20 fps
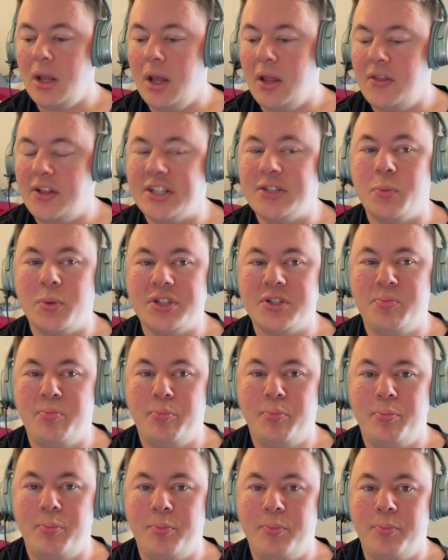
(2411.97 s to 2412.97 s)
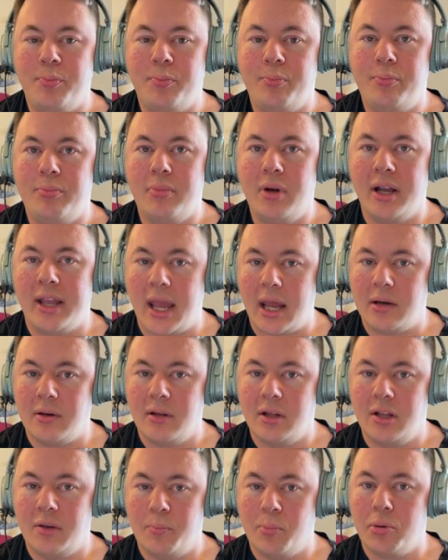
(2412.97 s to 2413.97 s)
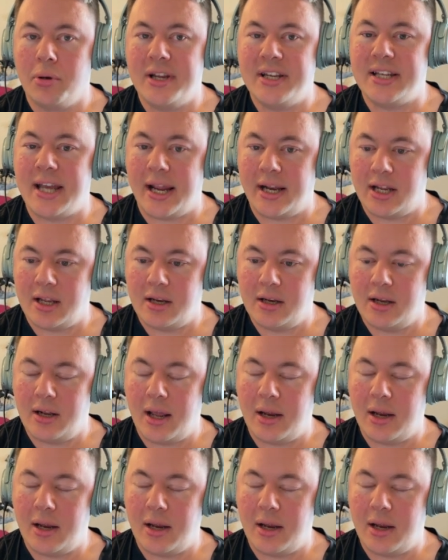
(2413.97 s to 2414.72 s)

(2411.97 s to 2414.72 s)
This was, again, it predated